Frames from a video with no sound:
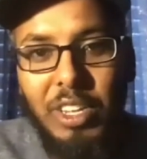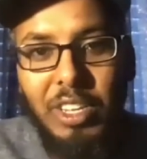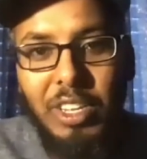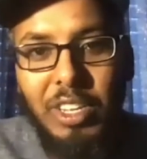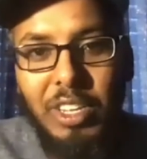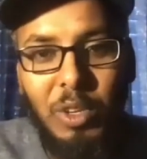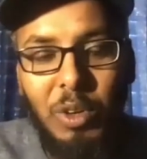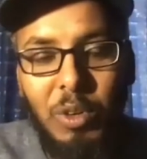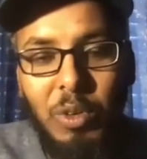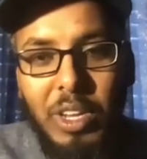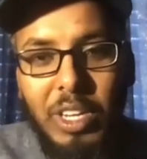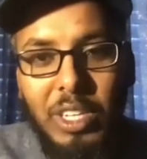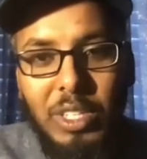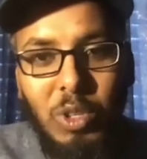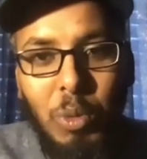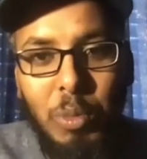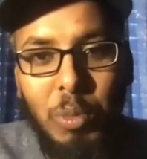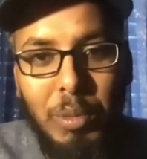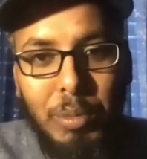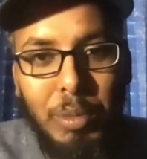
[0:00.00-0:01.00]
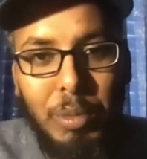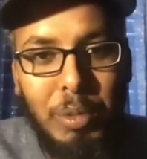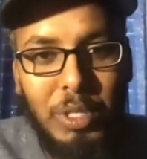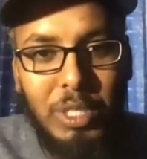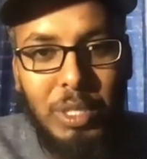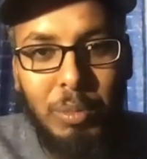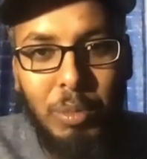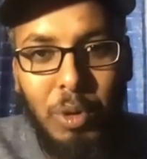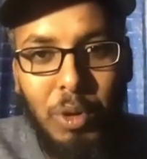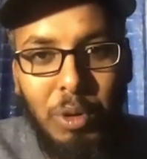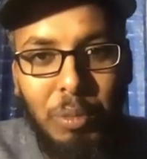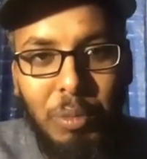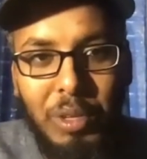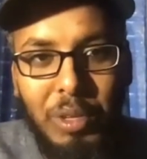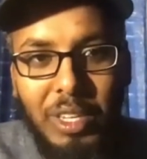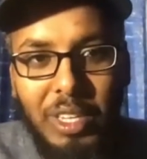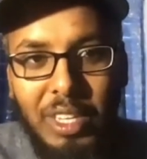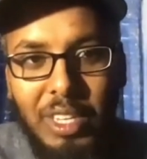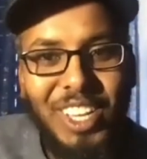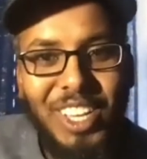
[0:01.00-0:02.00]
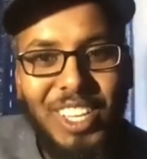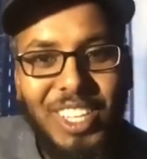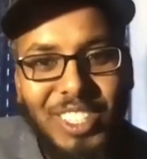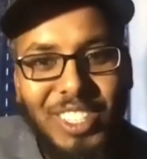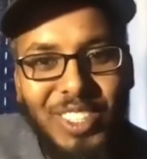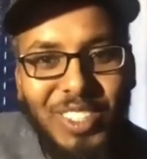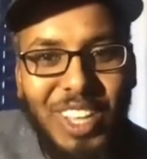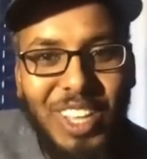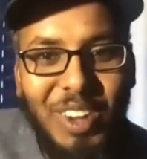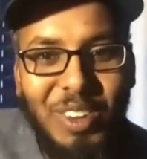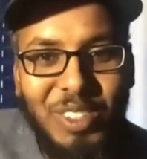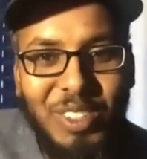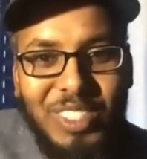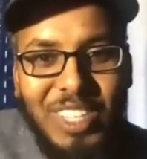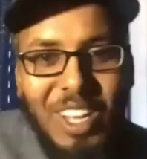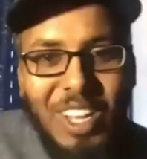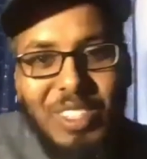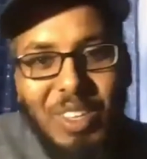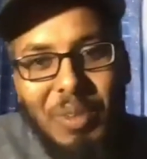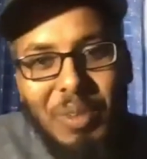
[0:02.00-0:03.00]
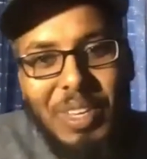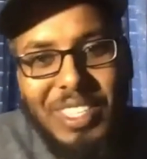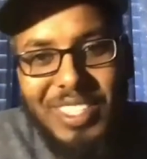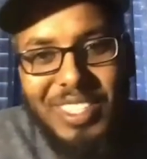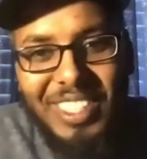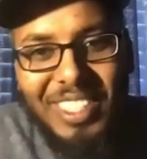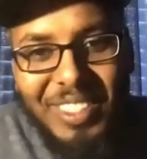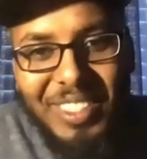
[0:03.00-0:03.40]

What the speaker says: Like so many people supporting me, so that was amazing.